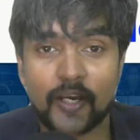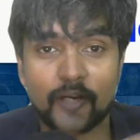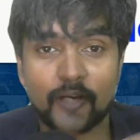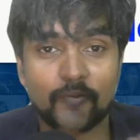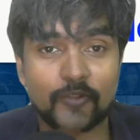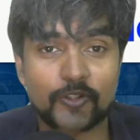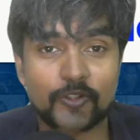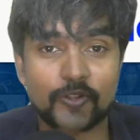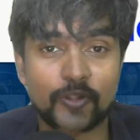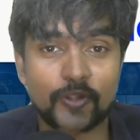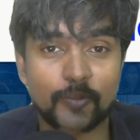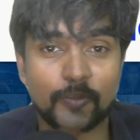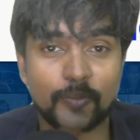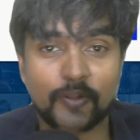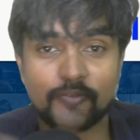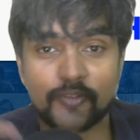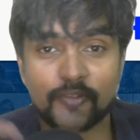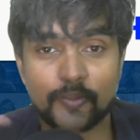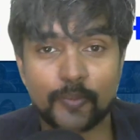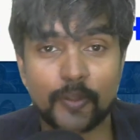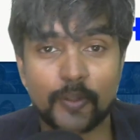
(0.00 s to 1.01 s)
language do they
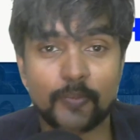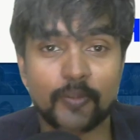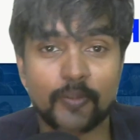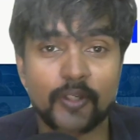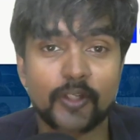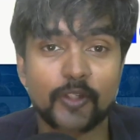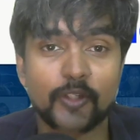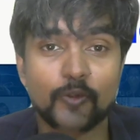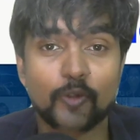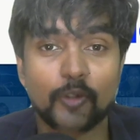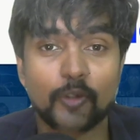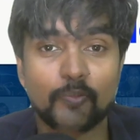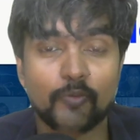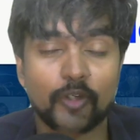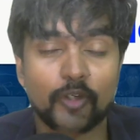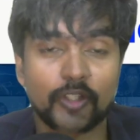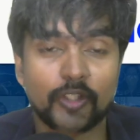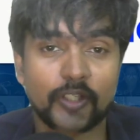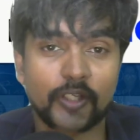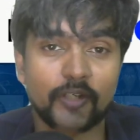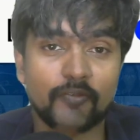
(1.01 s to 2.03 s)
prefer people in europe
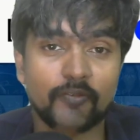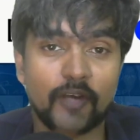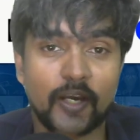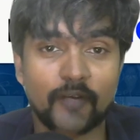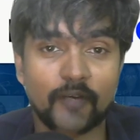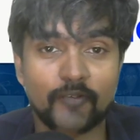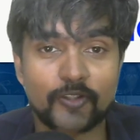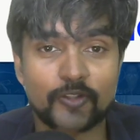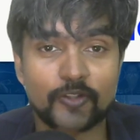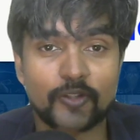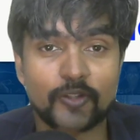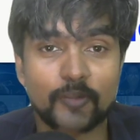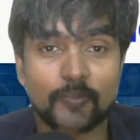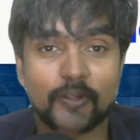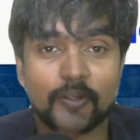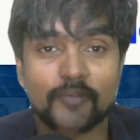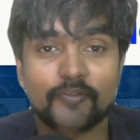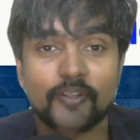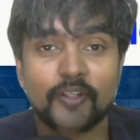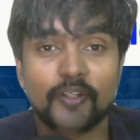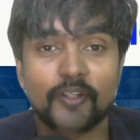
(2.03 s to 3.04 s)
what kind of language do they
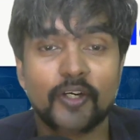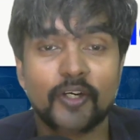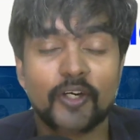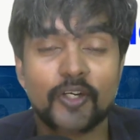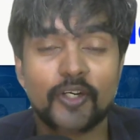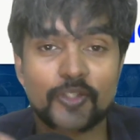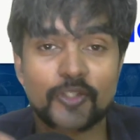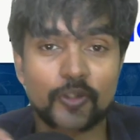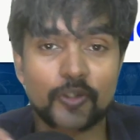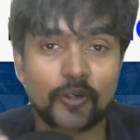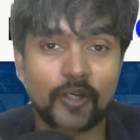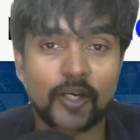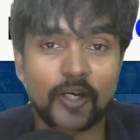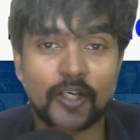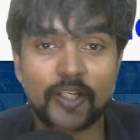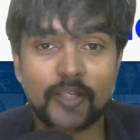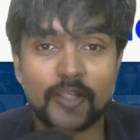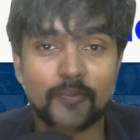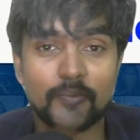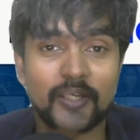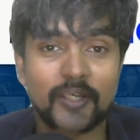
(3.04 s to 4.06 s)
prefer so in our
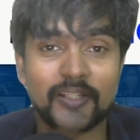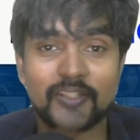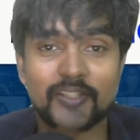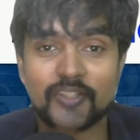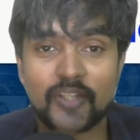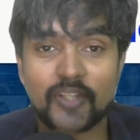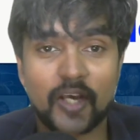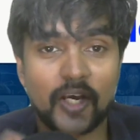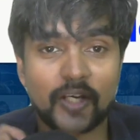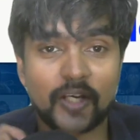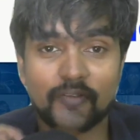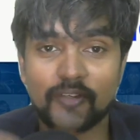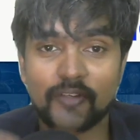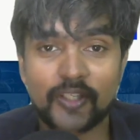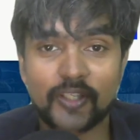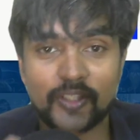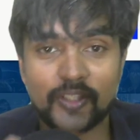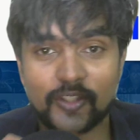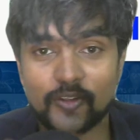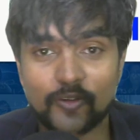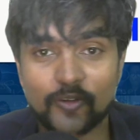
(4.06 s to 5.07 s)
emails are
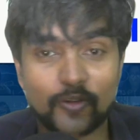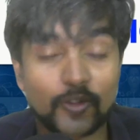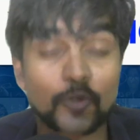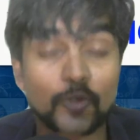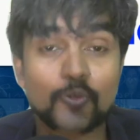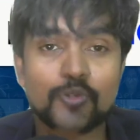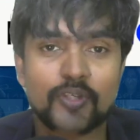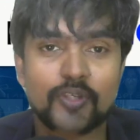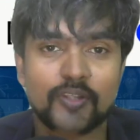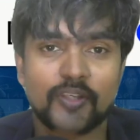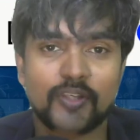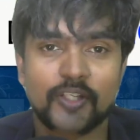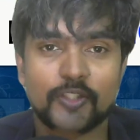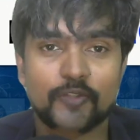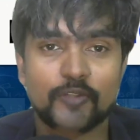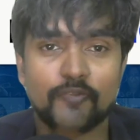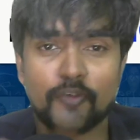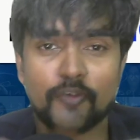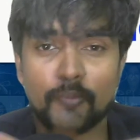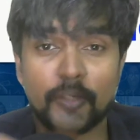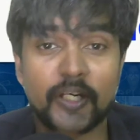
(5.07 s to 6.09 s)
we you know using that
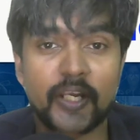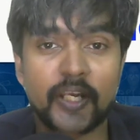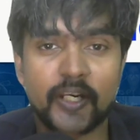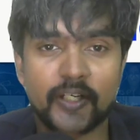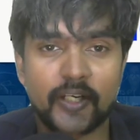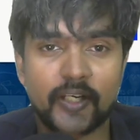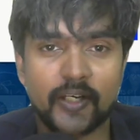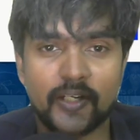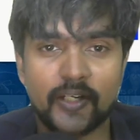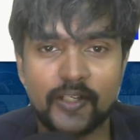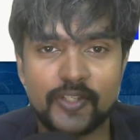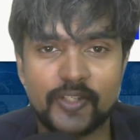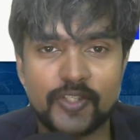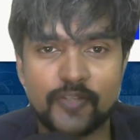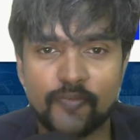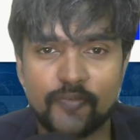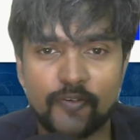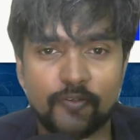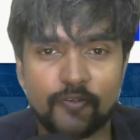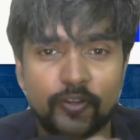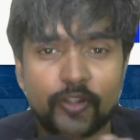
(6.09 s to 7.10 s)
so from a data lens
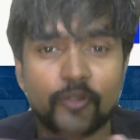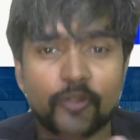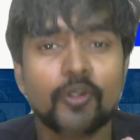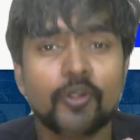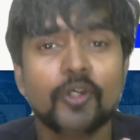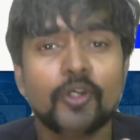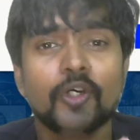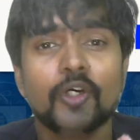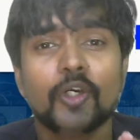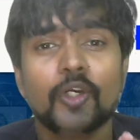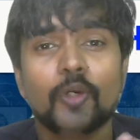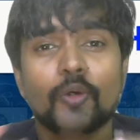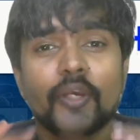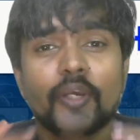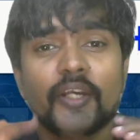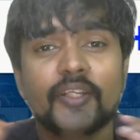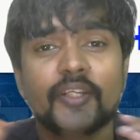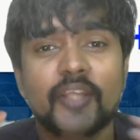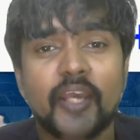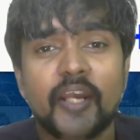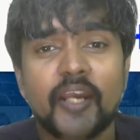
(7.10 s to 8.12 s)
if we were to look
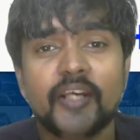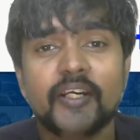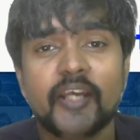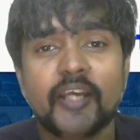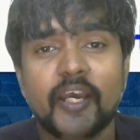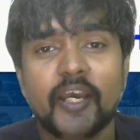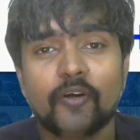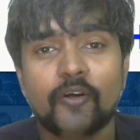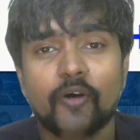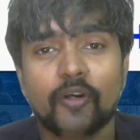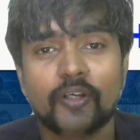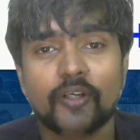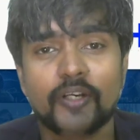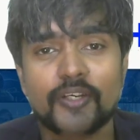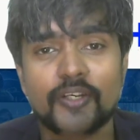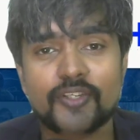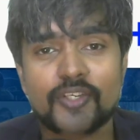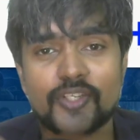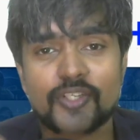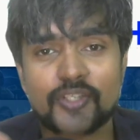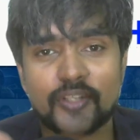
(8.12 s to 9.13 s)
at the entire
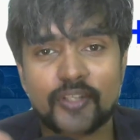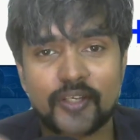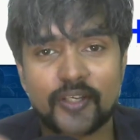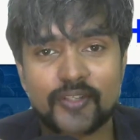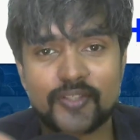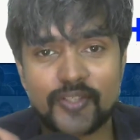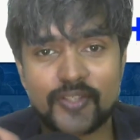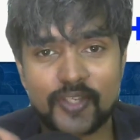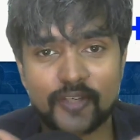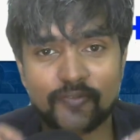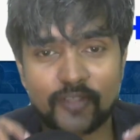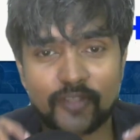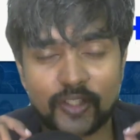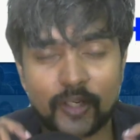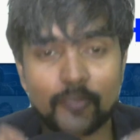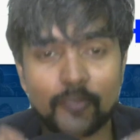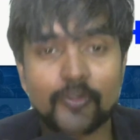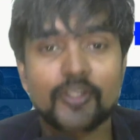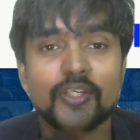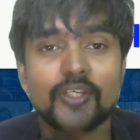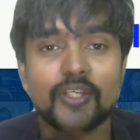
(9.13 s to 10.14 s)
organization and see if the
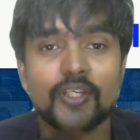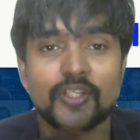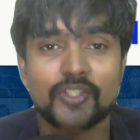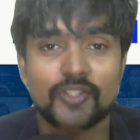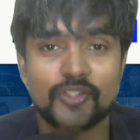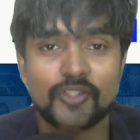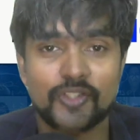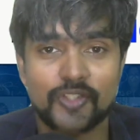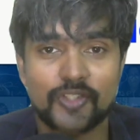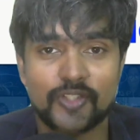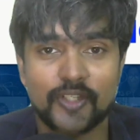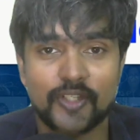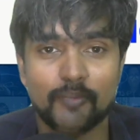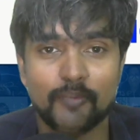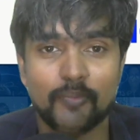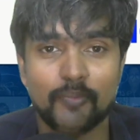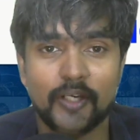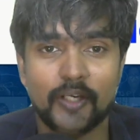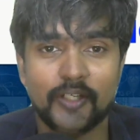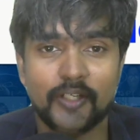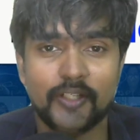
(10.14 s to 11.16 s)
communication is
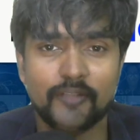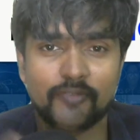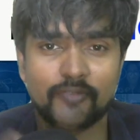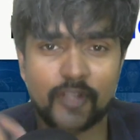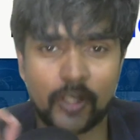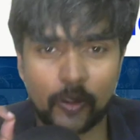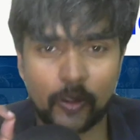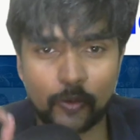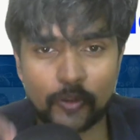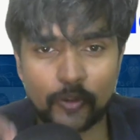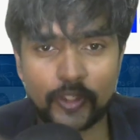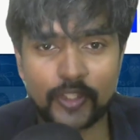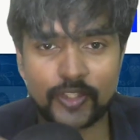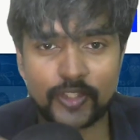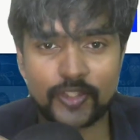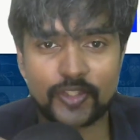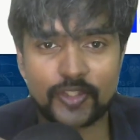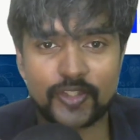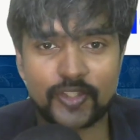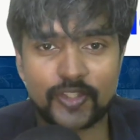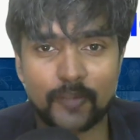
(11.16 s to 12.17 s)
streamlined if the outreach
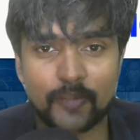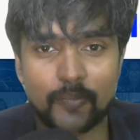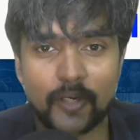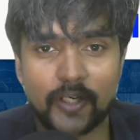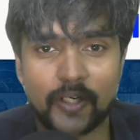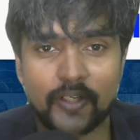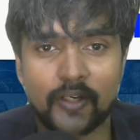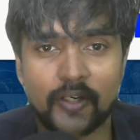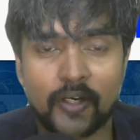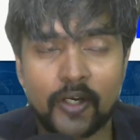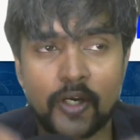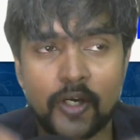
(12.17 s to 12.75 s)
is streamlined